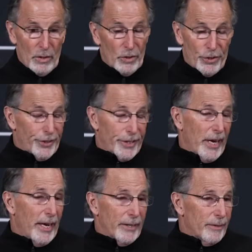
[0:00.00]
Just
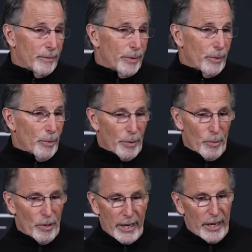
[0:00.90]
that. We
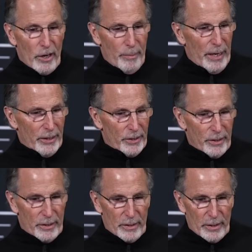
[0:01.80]
weren't at our
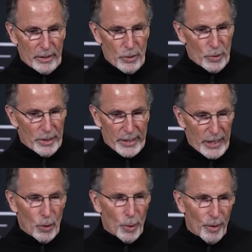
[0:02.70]
best. You could
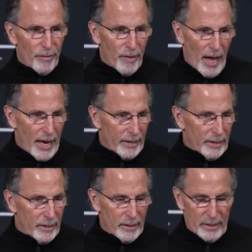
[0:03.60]
tell we were flat.
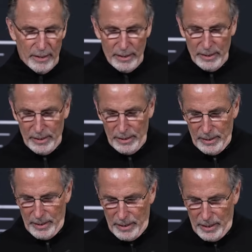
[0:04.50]

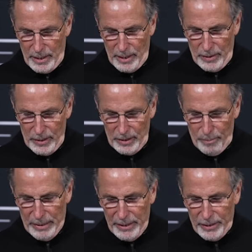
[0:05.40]
I think the
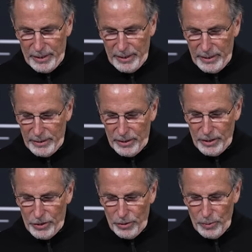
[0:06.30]
biggest thing is
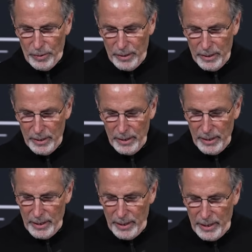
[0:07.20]
that you
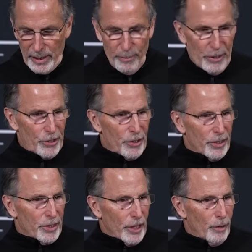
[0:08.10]
admit to
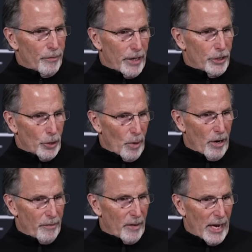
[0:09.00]
yourself that you
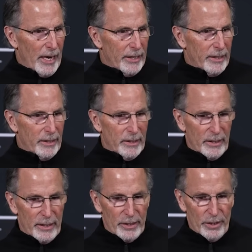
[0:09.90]
are flat
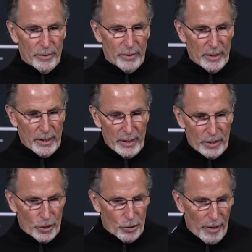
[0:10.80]
and
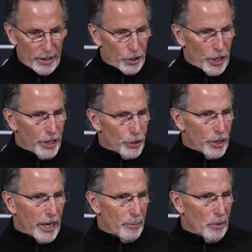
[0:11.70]
just try to change your
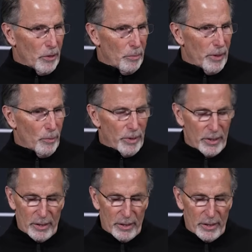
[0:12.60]
game a little bit. We